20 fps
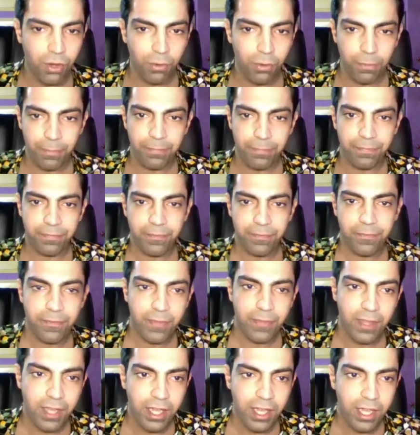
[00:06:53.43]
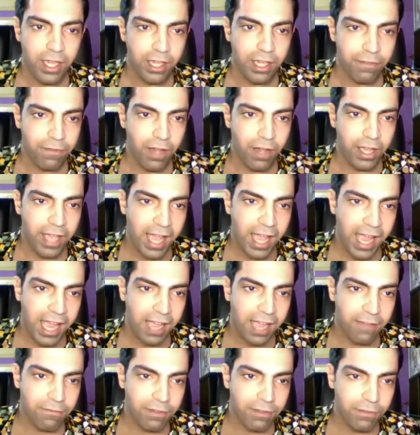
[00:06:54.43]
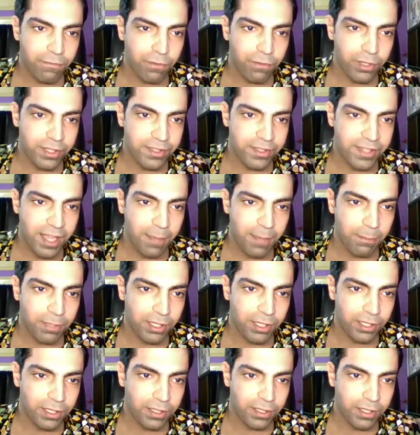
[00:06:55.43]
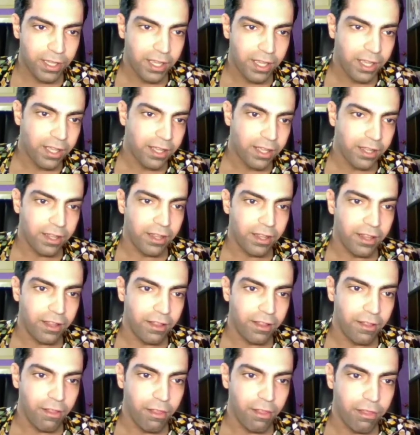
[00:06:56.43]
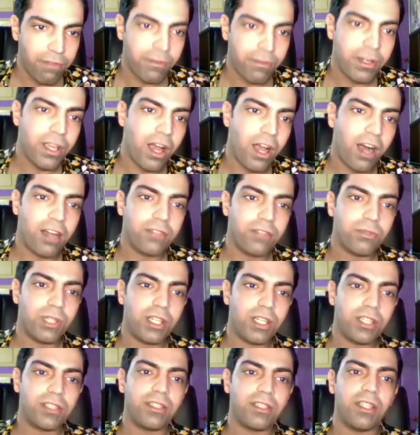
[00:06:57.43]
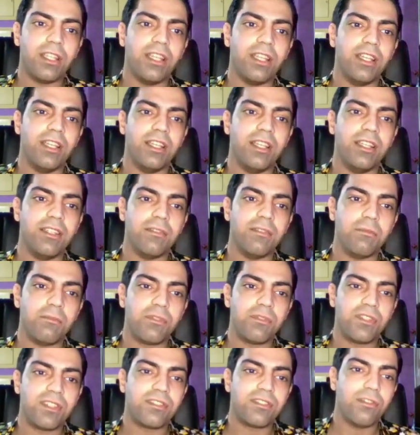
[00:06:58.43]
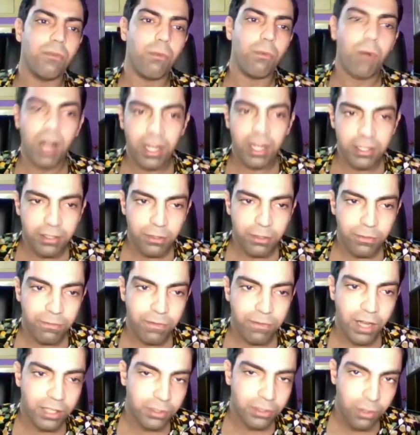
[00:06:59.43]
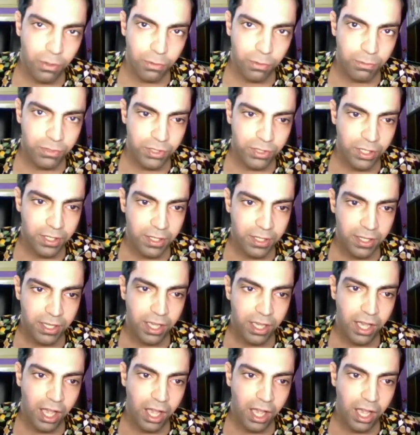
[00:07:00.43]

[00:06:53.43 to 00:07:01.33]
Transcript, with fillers: so if I have, for example, uh, three hundred sixty-one Fantoms,